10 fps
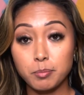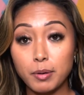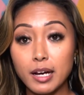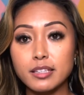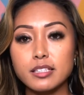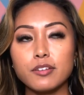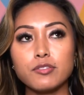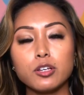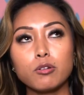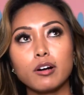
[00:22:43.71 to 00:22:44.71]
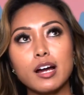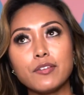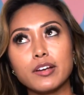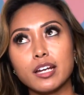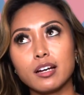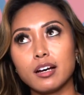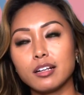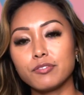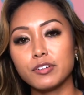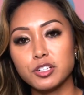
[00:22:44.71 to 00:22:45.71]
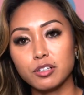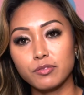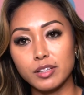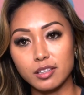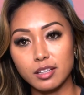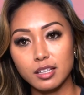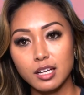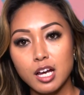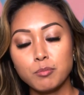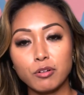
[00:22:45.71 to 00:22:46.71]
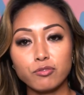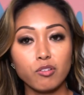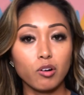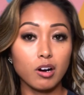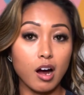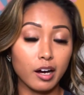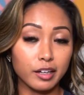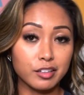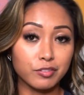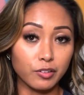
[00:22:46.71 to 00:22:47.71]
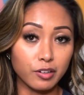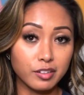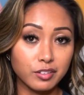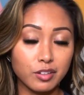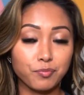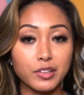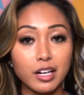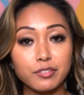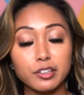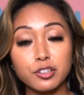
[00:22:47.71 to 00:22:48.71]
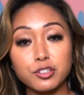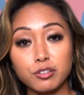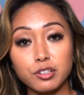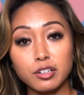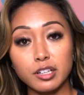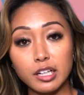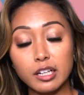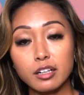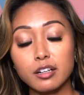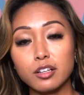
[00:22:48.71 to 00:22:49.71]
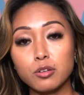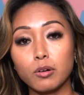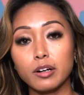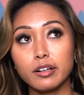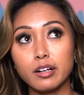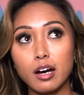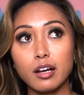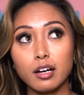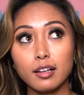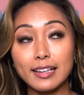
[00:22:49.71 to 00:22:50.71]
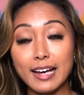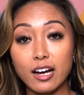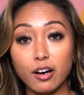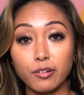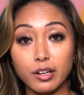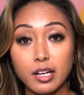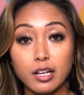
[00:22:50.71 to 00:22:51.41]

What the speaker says: but if you are having an unofficial visit before August 1st of your junior year, you are not allowed